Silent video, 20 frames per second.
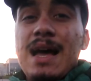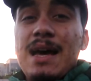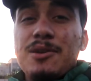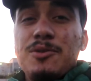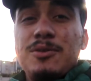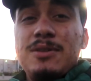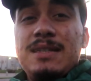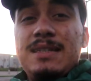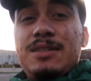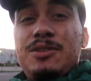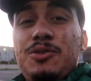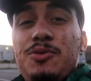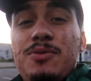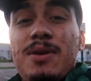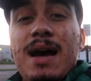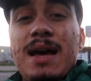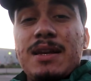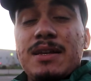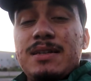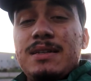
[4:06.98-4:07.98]
Not only do you
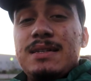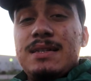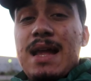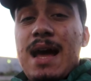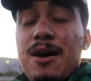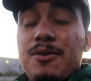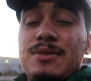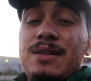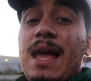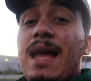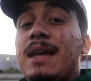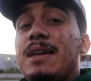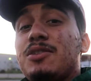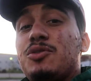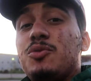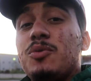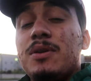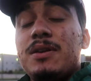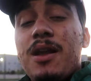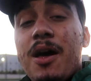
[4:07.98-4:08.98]
gotta now take
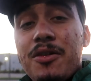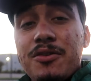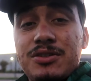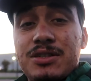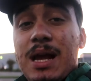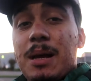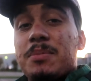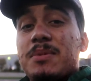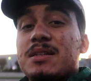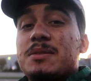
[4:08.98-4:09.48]
it to another shop